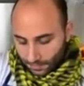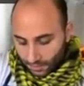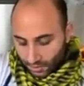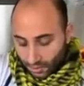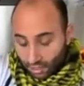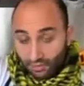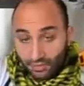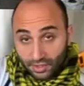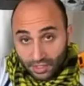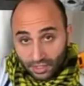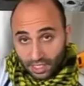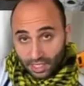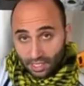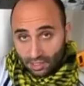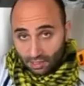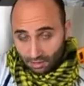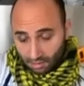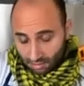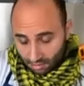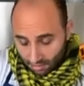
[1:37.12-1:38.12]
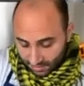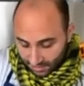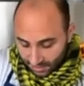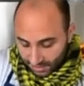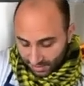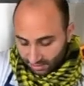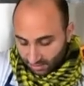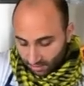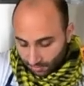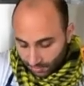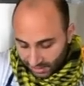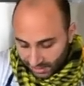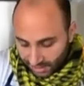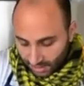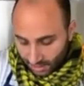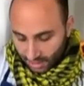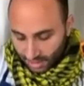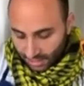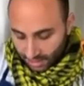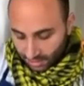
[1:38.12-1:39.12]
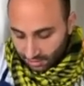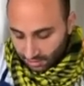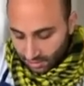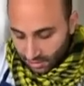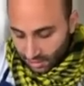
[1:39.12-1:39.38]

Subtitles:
cover the centerpiece in the end.